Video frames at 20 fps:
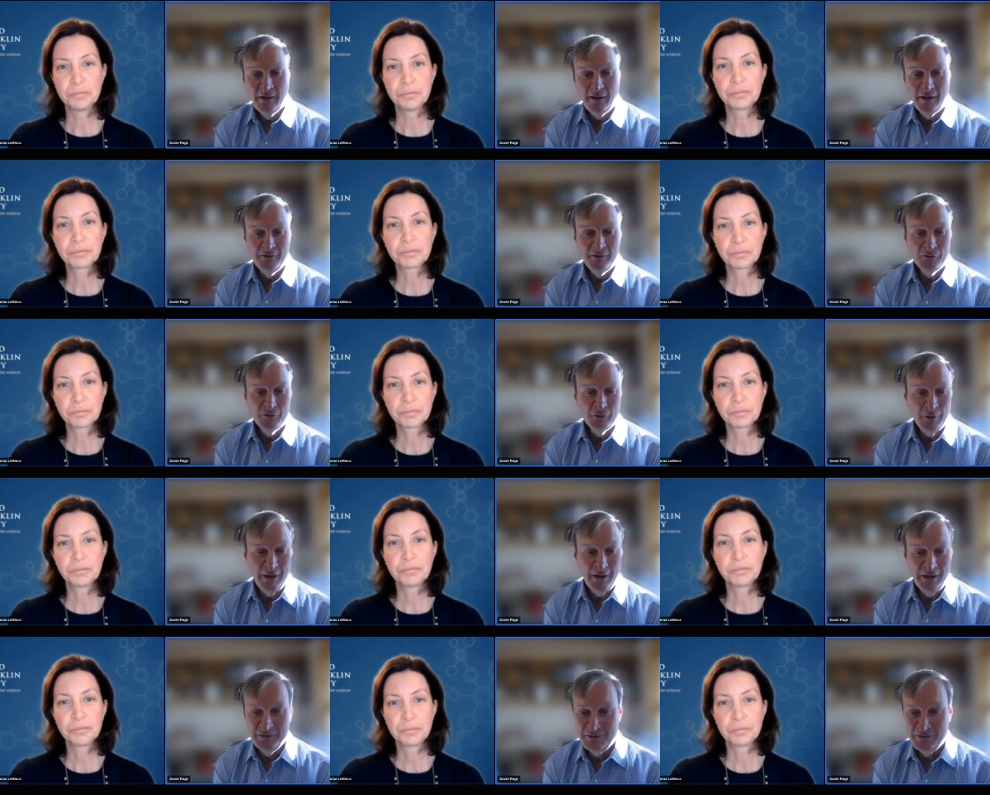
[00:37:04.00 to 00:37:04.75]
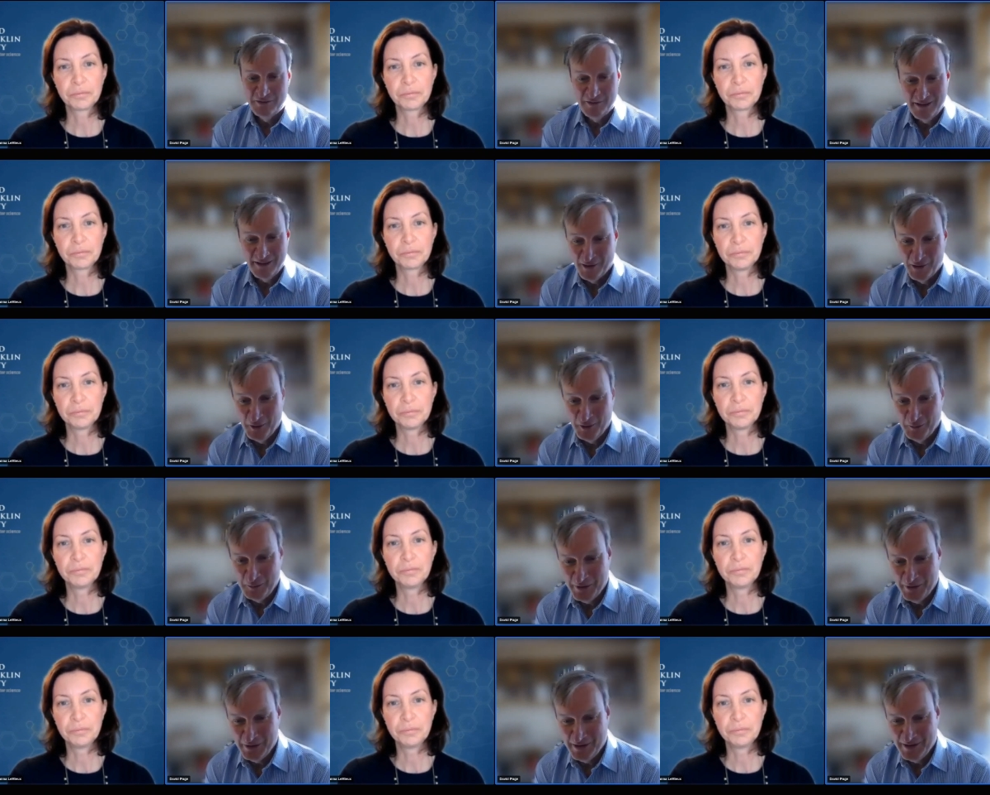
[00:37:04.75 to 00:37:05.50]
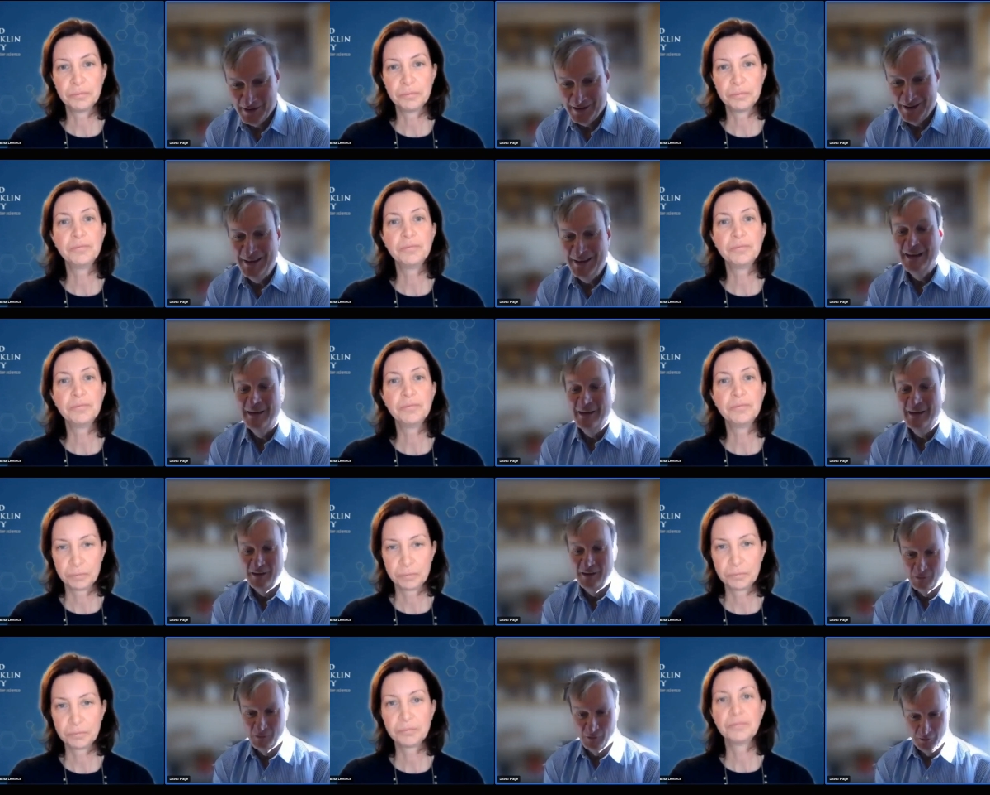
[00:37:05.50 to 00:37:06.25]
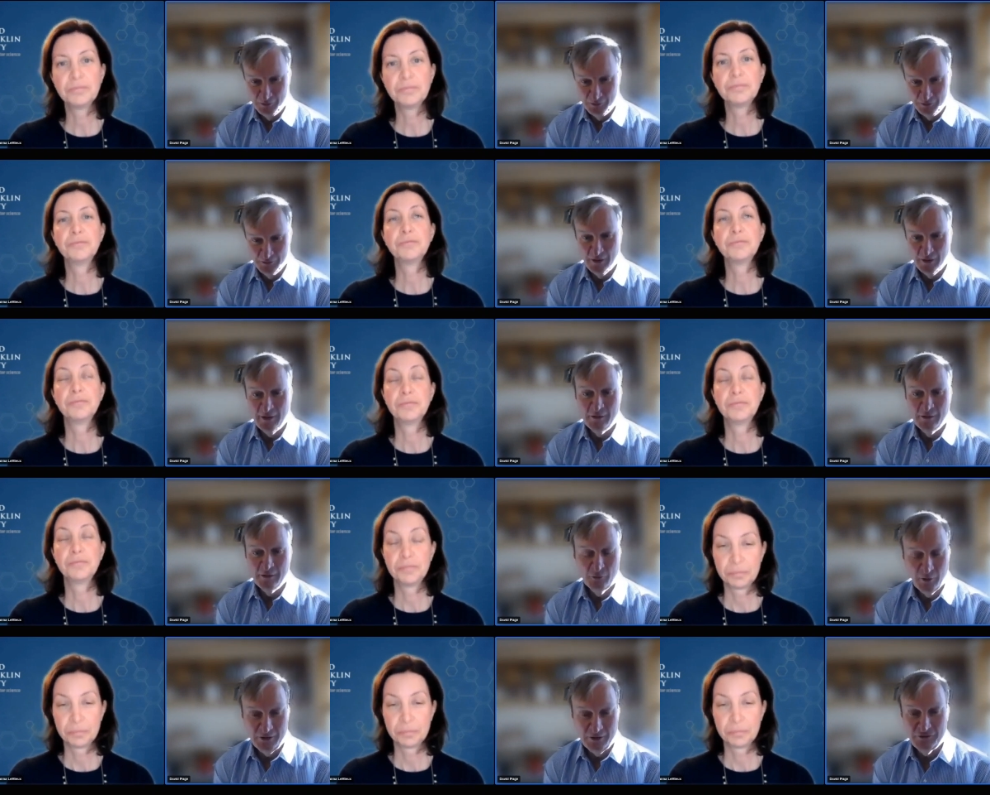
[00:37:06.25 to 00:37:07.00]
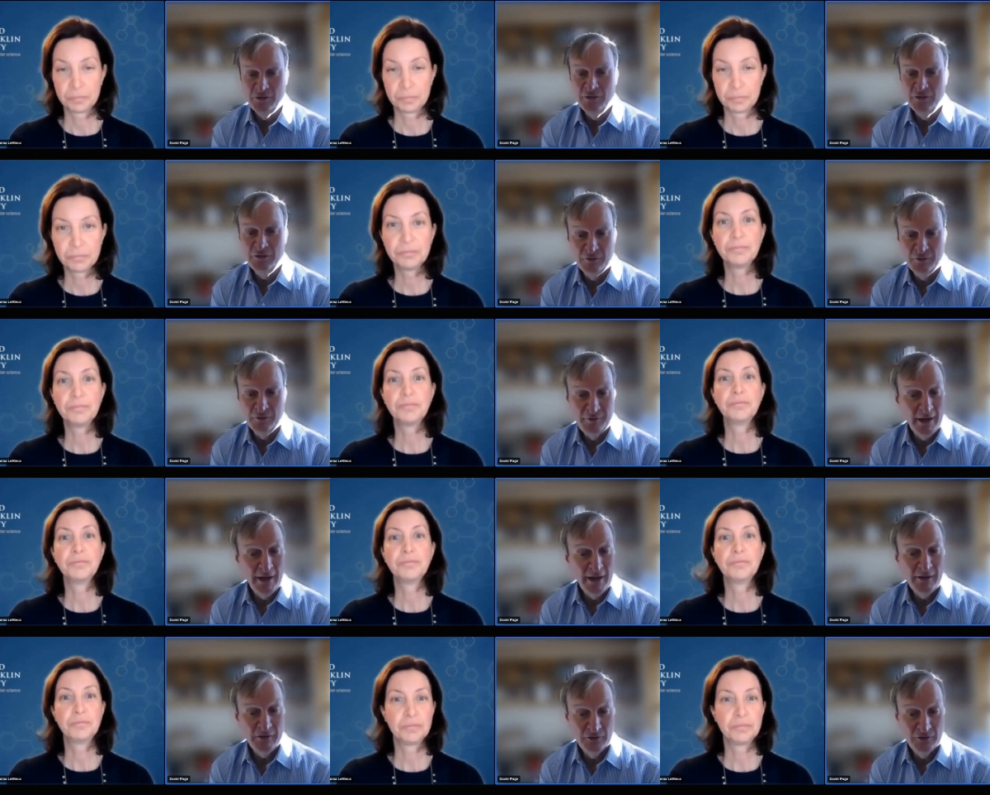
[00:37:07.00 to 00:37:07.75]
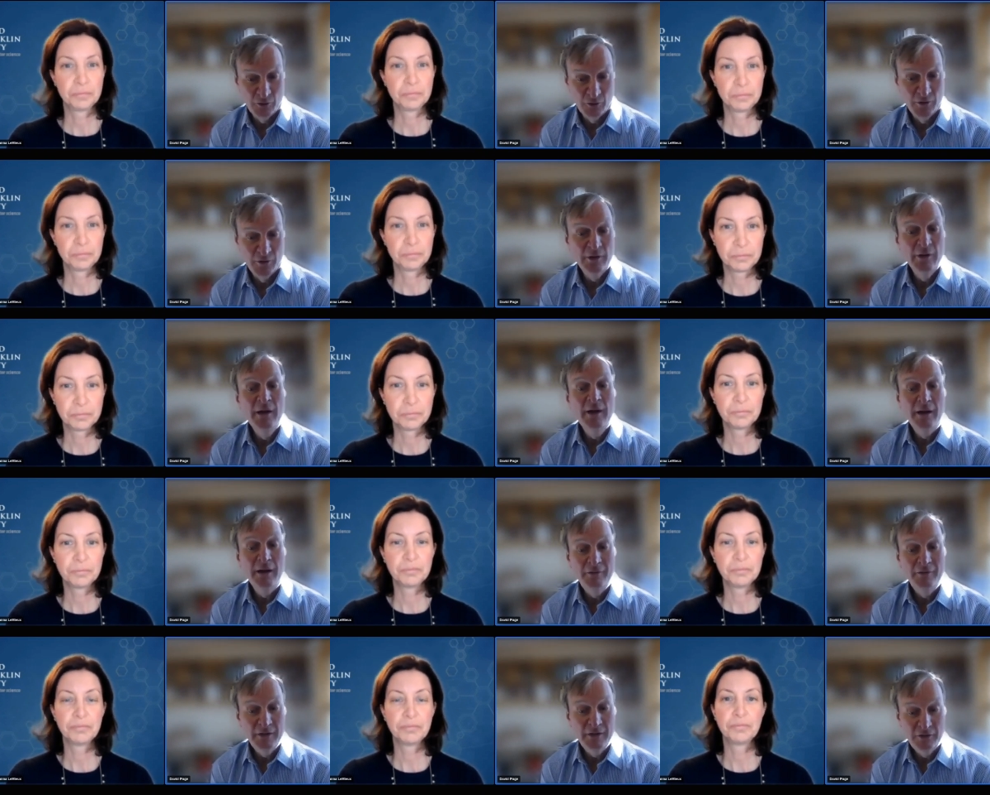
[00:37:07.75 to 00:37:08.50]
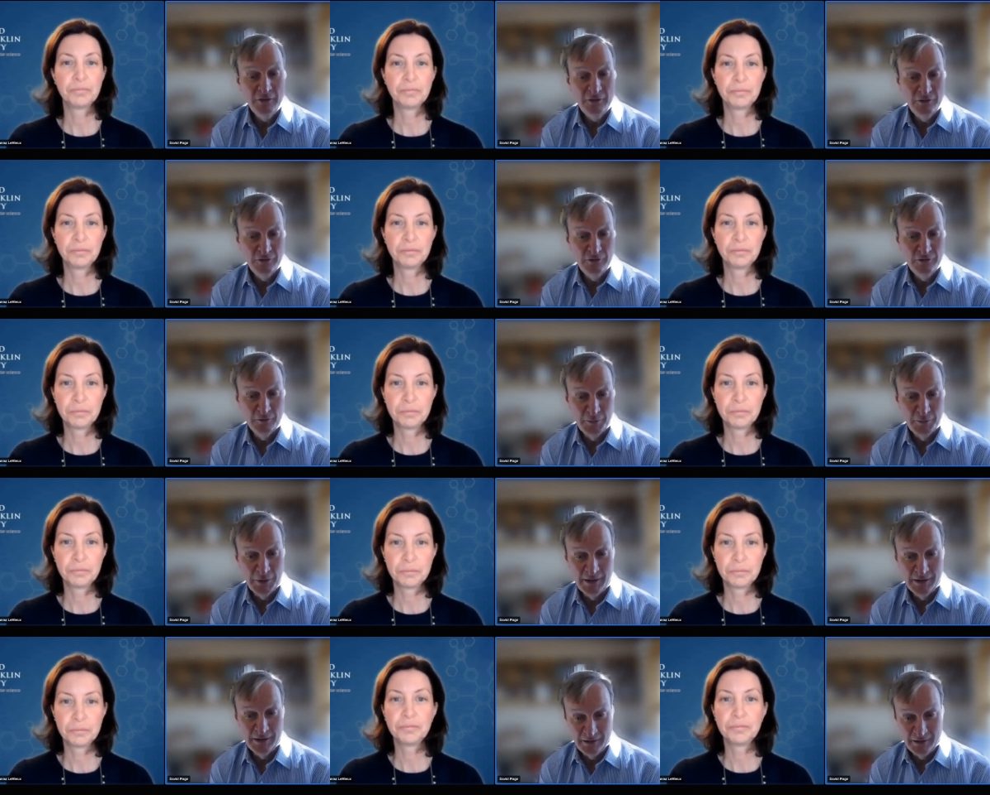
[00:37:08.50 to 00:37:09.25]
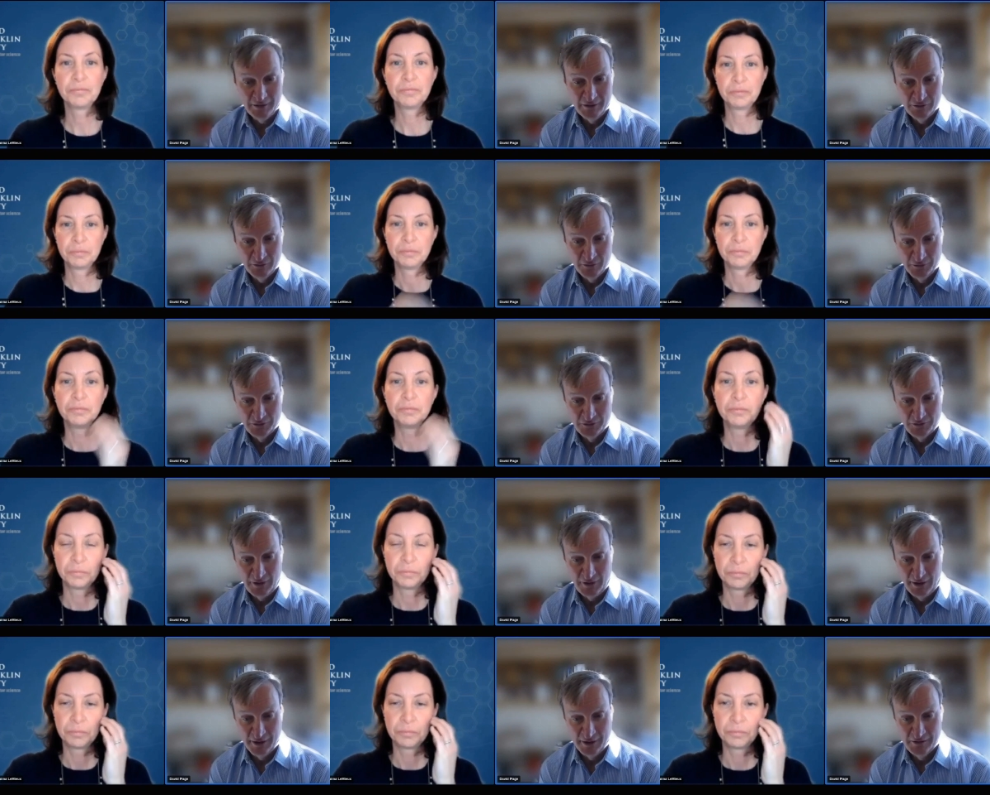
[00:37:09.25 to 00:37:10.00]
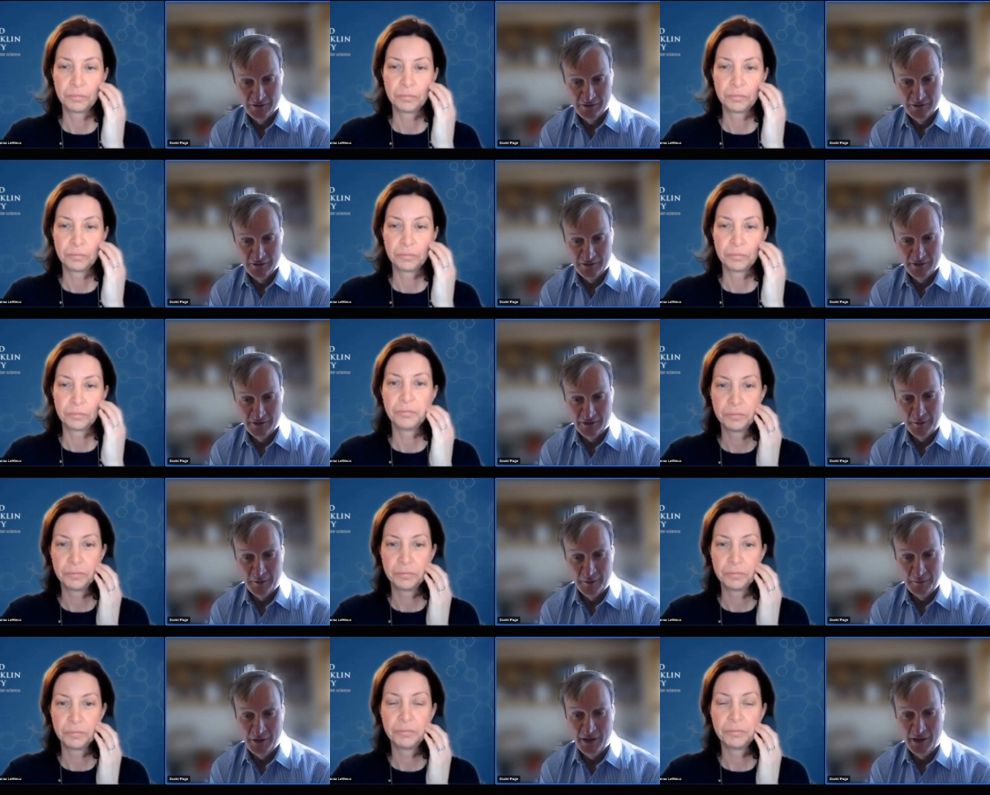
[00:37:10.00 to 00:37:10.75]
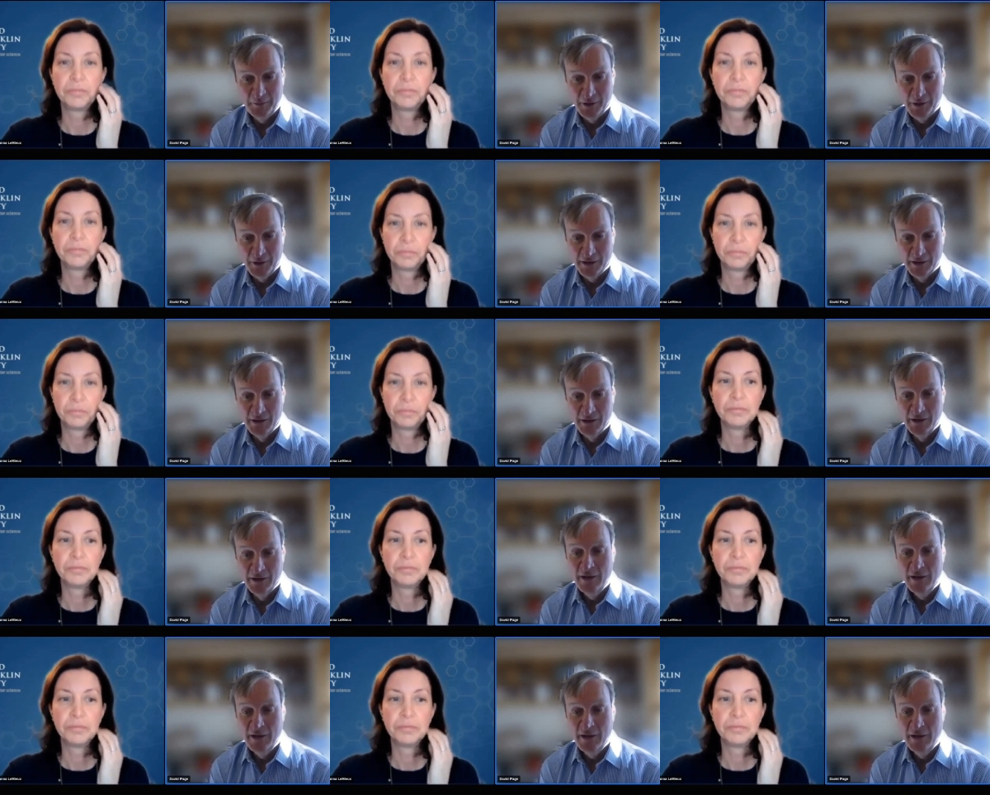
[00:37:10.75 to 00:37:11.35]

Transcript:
Speaker 1: and trans therapy and, all, and questions of that sort, and the issues of biological sex that I'm naming?